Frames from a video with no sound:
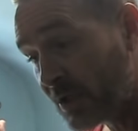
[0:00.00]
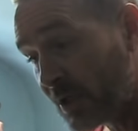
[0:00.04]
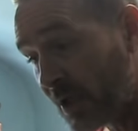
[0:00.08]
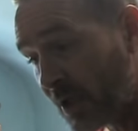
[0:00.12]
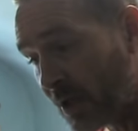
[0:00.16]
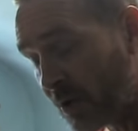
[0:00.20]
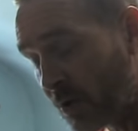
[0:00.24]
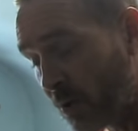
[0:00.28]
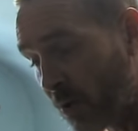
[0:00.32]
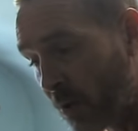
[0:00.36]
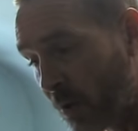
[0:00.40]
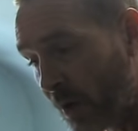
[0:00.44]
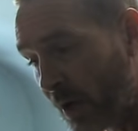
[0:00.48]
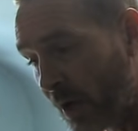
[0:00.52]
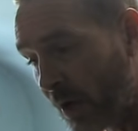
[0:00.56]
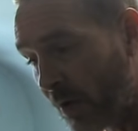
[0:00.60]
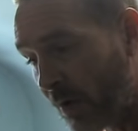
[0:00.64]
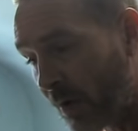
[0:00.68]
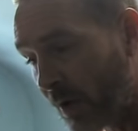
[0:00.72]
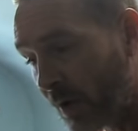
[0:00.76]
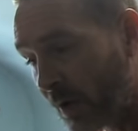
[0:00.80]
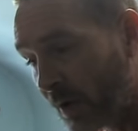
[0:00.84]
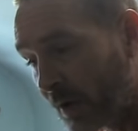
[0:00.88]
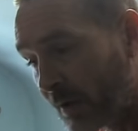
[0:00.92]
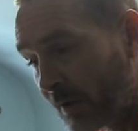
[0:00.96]
to get a court
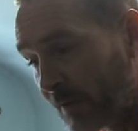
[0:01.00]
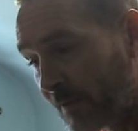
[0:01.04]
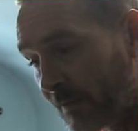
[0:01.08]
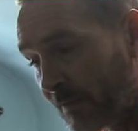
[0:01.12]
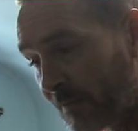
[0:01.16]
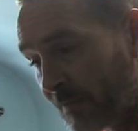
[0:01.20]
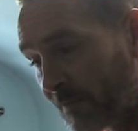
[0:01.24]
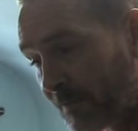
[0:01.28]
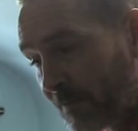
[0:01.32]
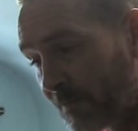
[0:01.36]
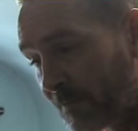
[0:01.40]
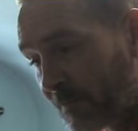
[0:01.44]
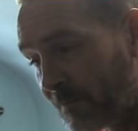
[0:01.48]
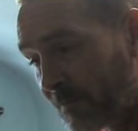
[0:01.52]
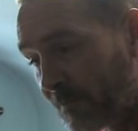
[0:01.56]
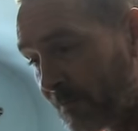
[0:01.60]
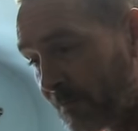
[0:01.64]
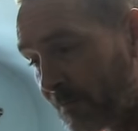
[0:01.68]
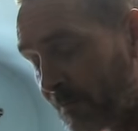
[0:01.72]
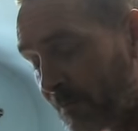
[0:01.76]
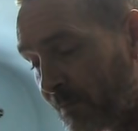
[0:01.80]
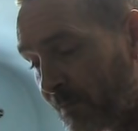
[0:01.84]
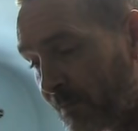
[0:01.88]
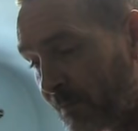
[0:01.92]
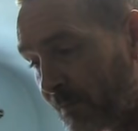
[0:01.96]
hearing?
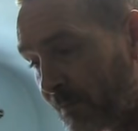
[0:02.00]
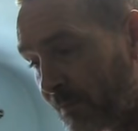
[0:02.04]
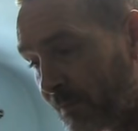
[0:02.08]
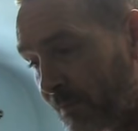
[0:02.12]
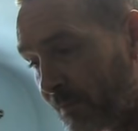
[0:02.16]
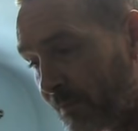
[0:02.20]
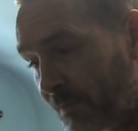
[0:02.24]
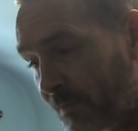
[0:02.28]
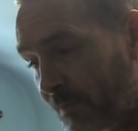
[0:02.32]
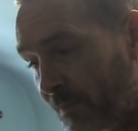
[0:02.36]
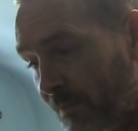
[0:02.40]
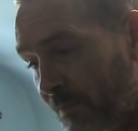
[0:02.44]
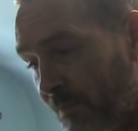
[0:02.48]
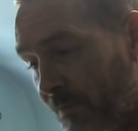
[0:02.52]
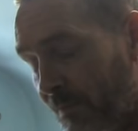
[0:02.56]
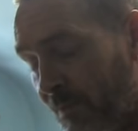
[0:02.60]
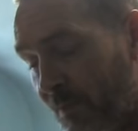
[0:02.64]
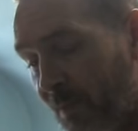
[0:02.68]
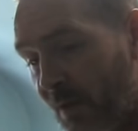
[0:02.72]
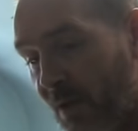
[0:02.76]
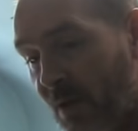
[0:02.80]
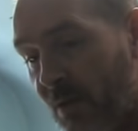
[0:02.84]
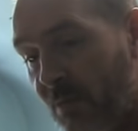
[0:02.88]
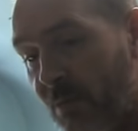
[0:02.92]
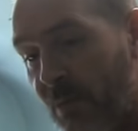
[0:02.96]
I can double
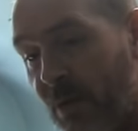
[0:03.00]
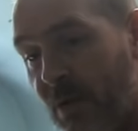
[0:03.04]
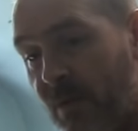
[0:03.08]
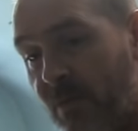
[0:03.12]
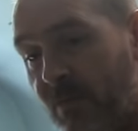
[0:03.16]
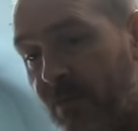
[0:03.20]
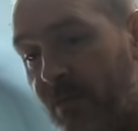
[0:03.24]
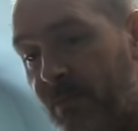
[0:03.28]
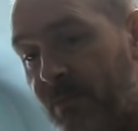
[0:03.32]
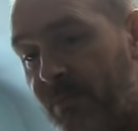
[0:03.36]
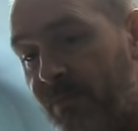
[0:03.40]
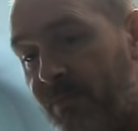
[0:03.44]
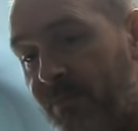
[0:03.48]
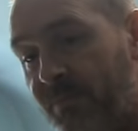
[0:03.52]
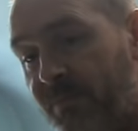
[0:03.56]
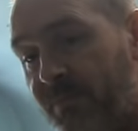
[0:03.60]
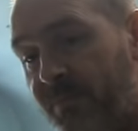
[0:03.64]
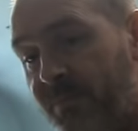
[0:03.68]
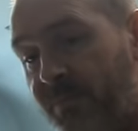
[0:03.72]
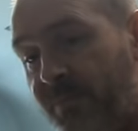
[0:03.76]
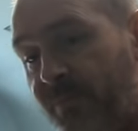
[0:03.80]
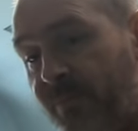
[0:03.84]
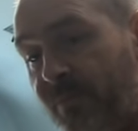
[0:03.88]
check. I'll double check with my